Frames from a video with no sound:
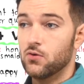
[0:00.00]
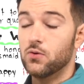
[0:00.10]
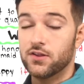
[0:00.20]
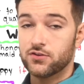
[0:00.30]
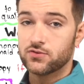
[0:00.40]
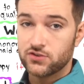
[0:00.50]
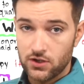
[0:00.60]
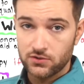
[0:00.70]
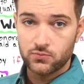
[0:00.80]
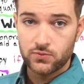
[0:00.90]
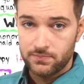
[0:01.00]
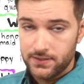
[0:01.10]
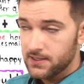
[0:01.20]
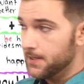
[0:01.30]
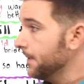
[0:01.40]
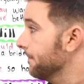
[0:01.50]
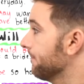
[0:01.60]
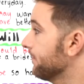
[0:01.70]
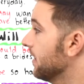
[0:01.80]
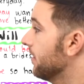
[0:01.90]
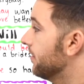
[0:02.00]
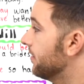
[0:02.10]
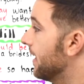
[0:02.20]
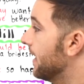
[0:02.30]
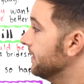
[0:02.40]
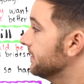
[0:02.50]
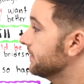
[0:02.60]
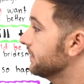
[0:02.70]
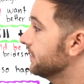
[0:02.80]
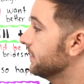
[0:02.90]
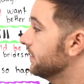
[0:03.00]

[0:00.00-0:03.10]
Well, the result would be that